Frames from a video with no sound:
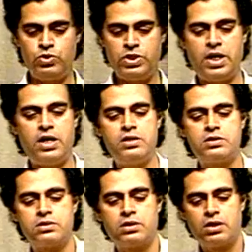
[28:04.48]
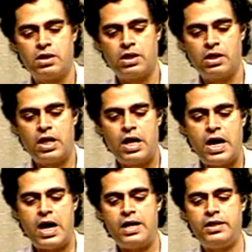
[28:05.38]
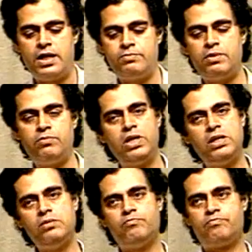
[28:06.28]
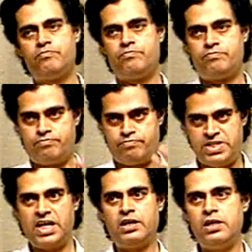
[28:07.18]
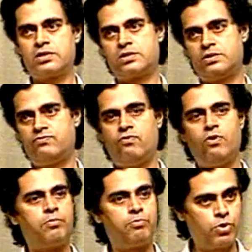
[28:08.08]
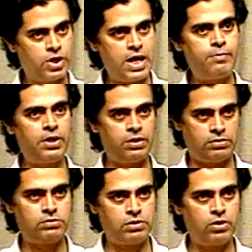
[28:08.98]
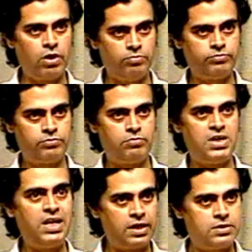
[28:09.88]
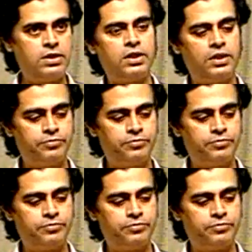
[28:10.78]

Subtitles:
decades, and there have been many techniques for programming ROM, electrical.